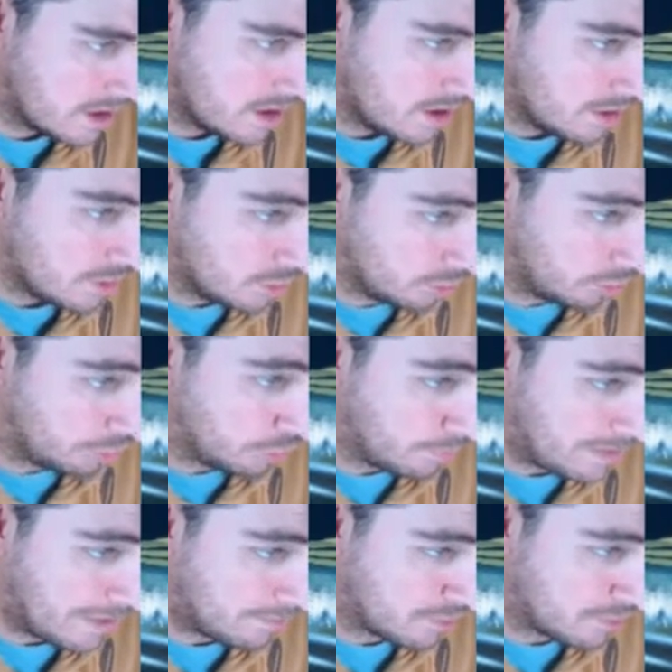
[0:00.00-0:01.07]
You'll also be
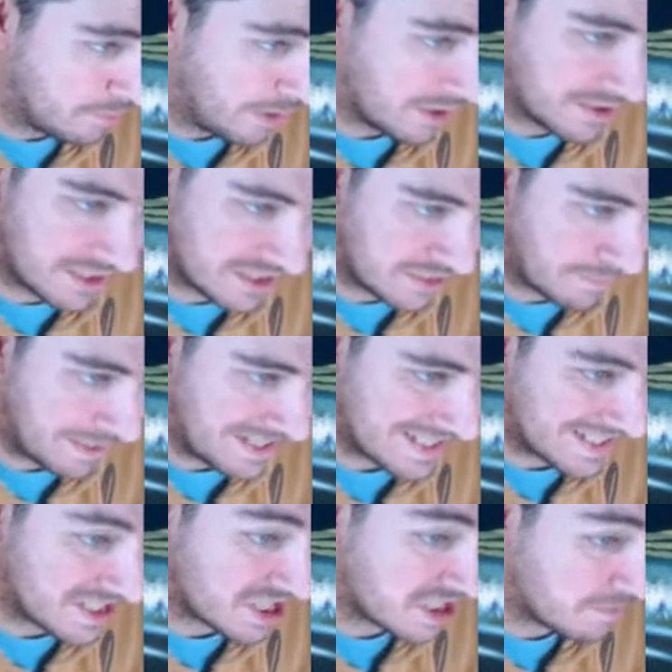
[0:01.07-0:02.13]
able to participate in
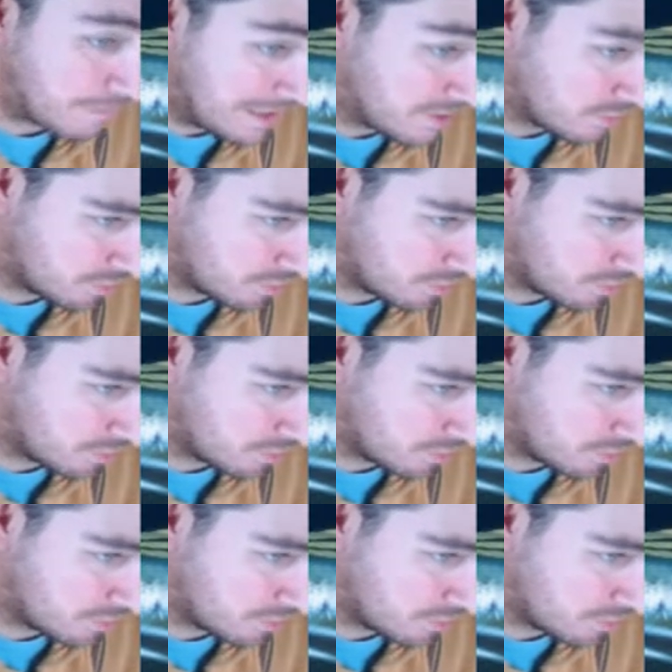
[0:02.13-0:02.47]
a special